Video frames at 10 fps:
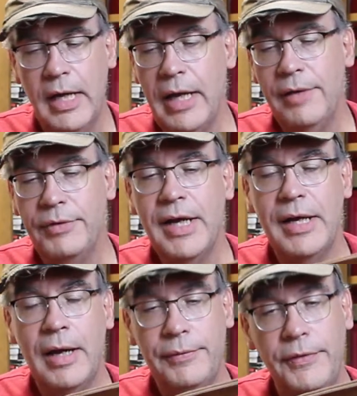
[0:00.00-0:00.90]

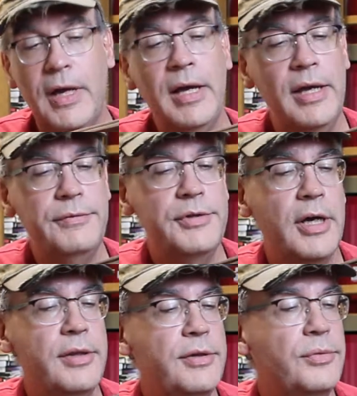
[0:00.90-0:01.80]
I have
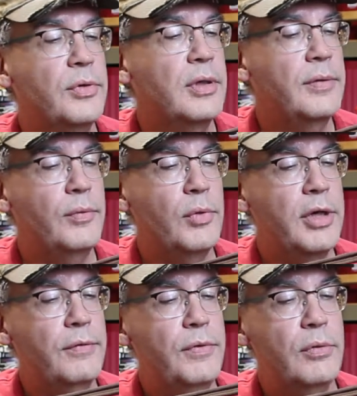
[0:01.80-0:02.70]
shot this one. I've
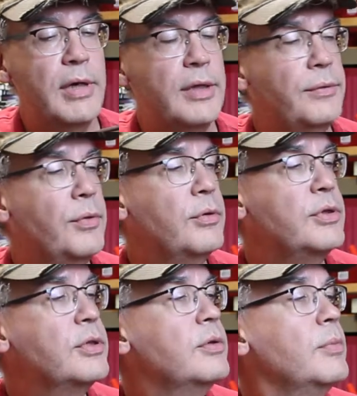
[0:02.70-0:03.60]
ran a few rounds through it
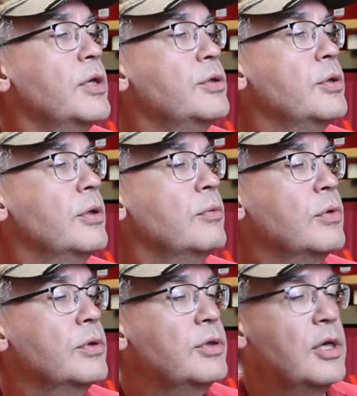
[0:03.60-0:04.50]
just to make sure it
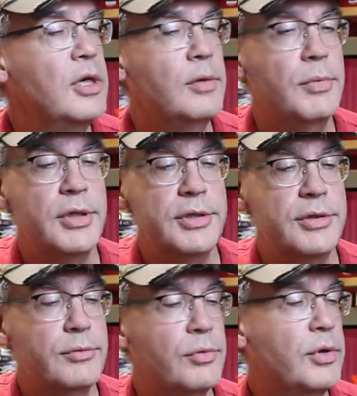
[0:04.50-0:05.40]
worked, but it's
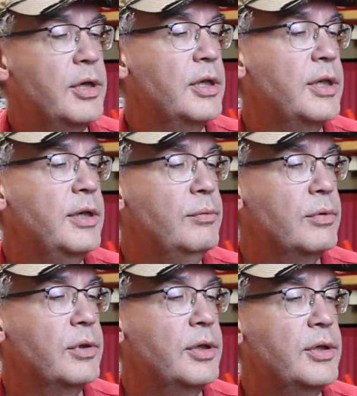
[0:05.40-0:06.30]
in really,
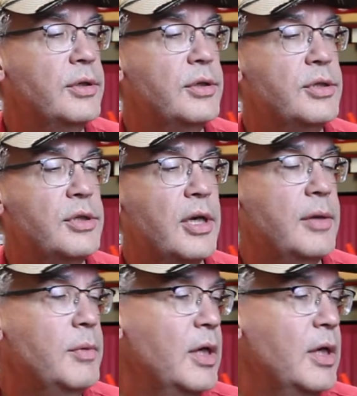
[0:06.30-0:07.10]
really good shape.